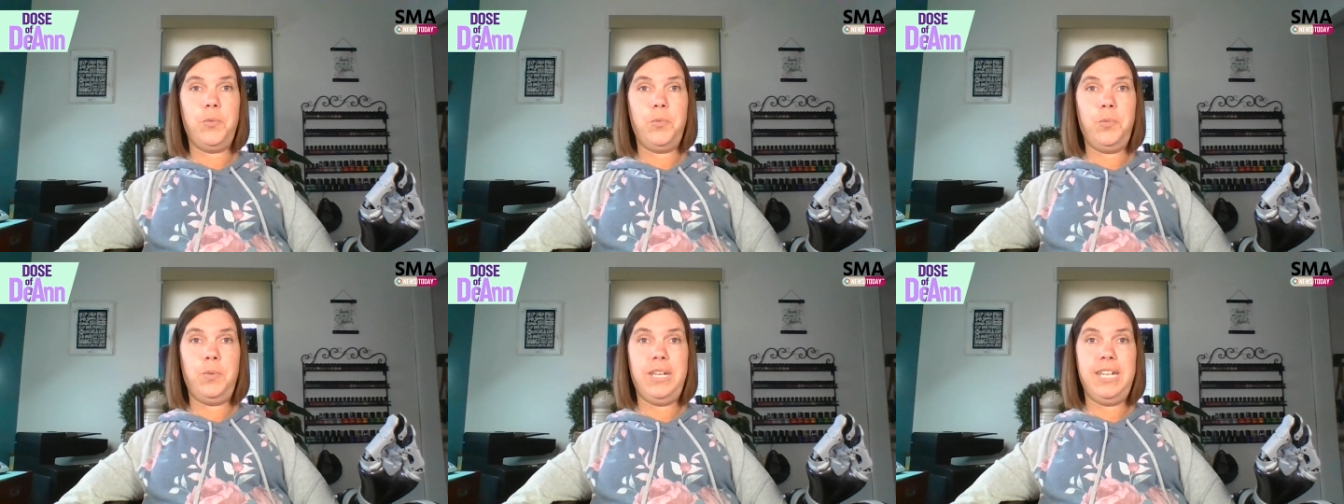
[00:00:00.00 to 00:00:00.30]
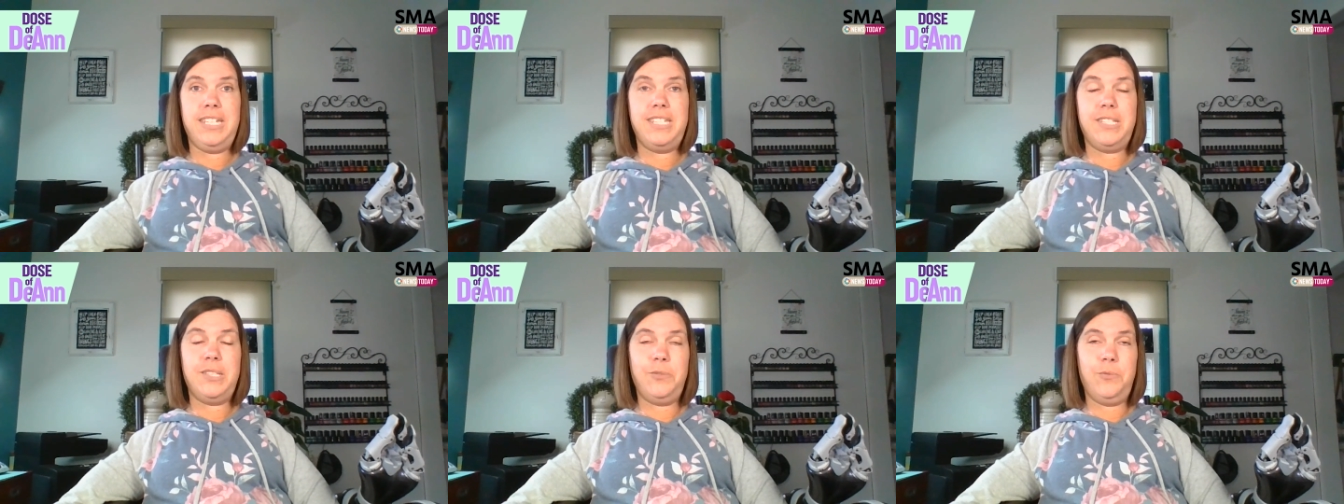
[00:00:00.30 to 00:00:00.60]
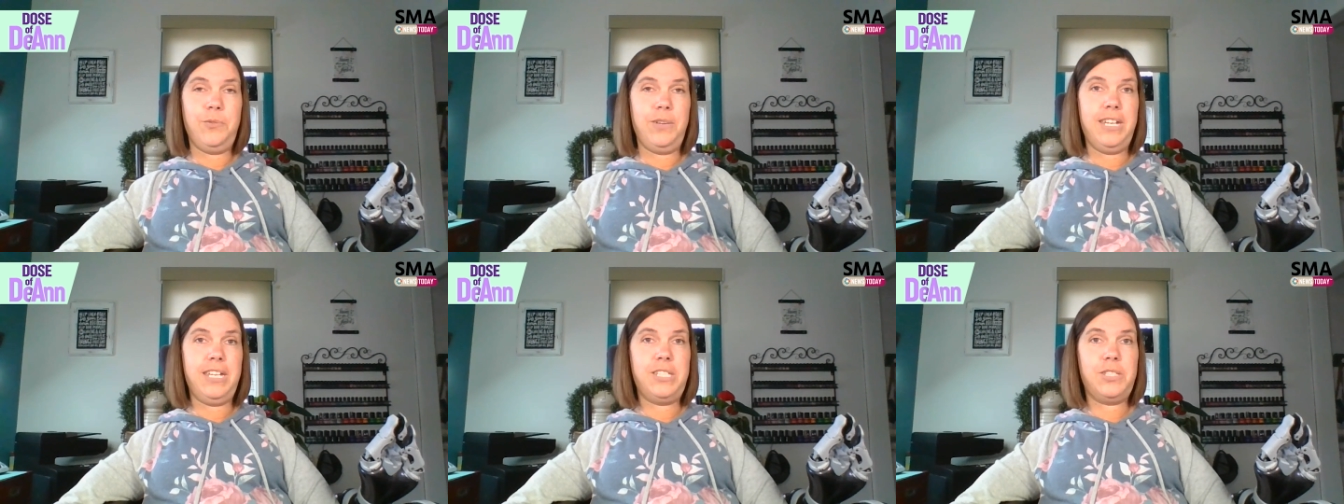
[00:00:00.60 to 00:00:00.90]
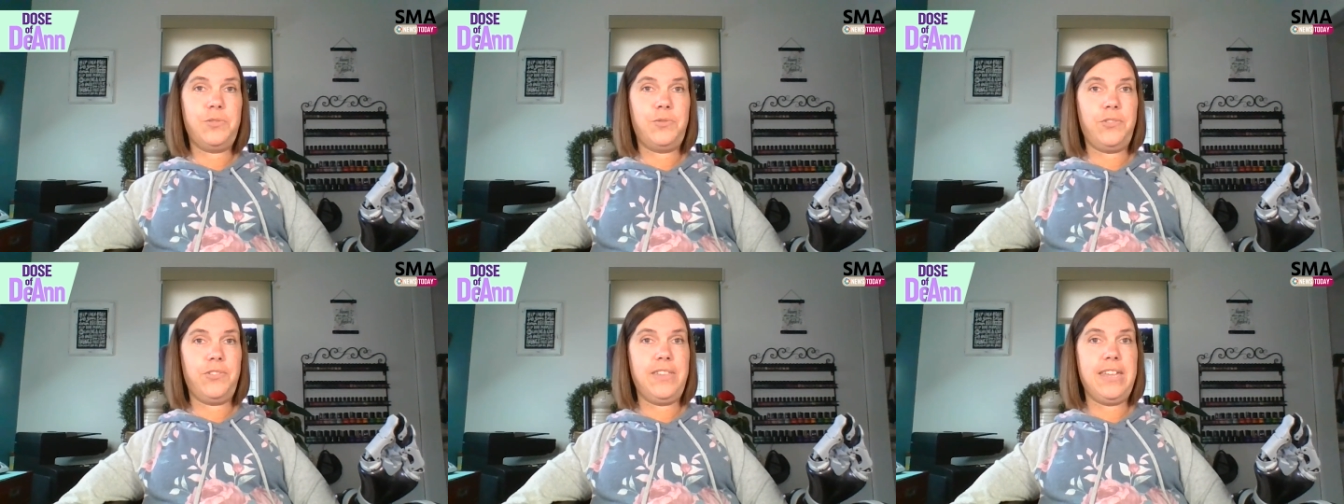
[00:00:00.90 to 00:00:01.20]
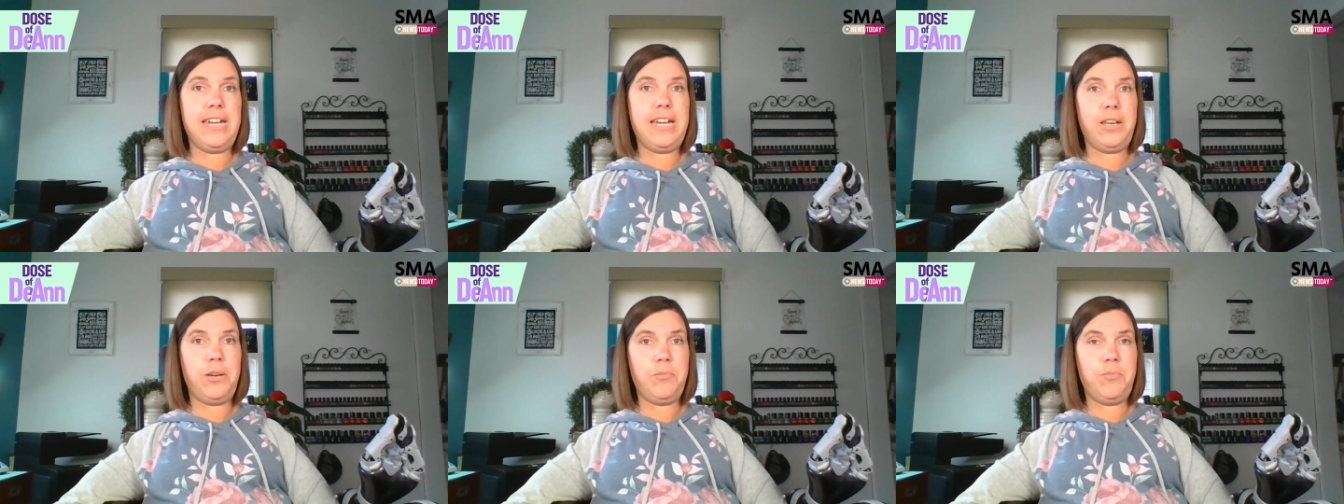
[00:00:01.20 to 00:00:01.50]
weeks and weeks for
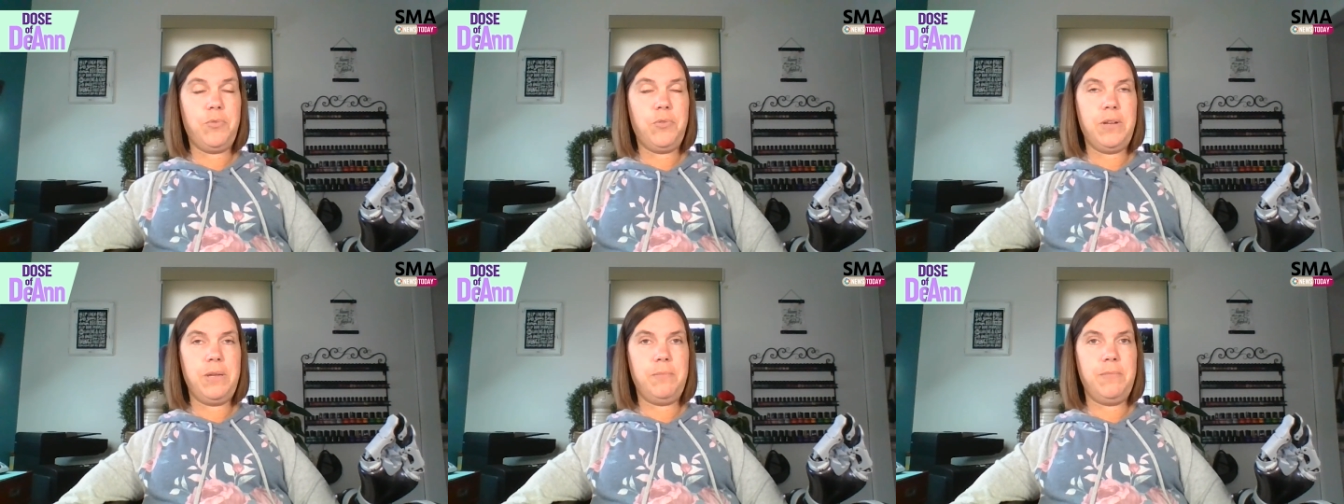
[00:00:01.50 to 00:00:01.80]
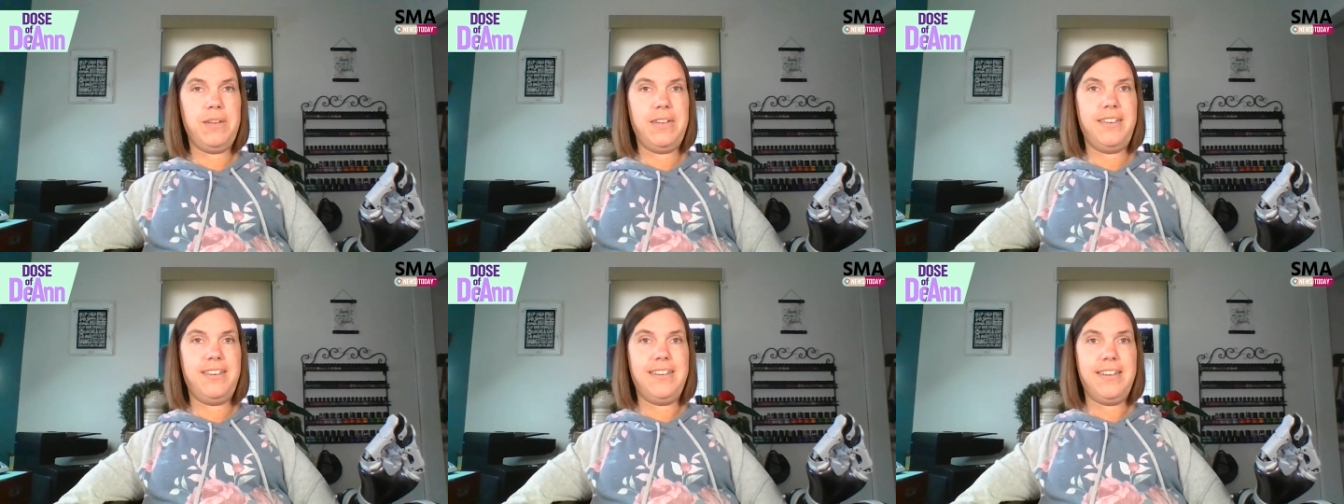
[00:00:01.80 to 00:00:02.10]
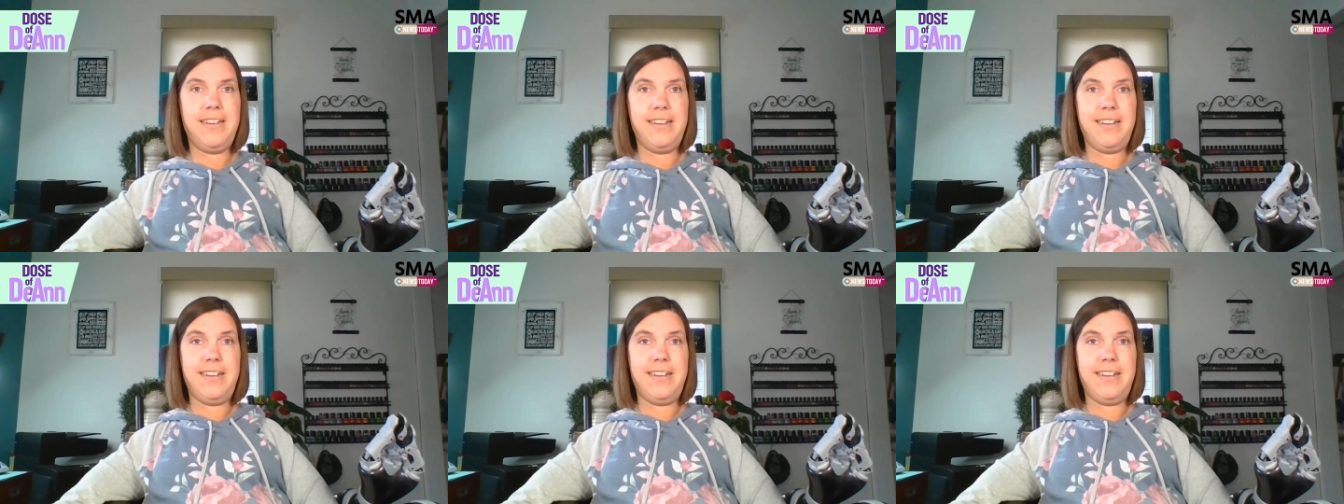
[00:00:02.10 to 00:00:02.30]
that appointment.